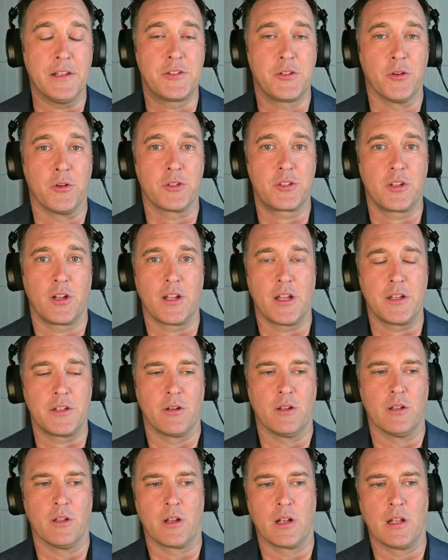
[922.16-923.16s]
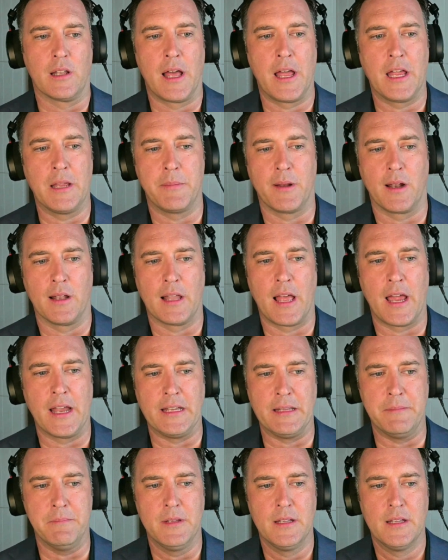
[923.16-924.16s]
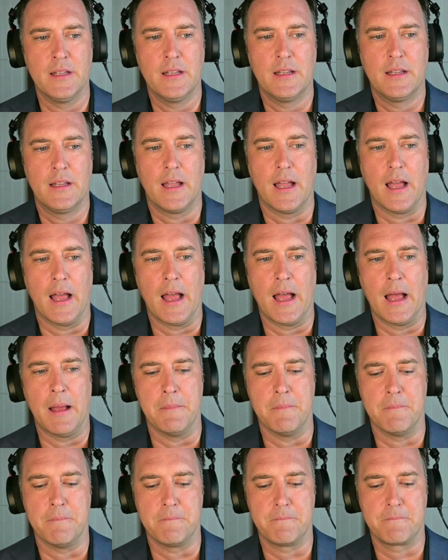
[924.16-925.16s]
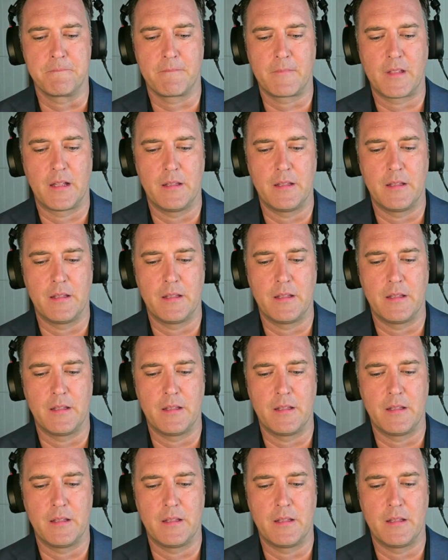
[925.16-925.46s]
this horse. I don't do a lot of laying, but I laid him.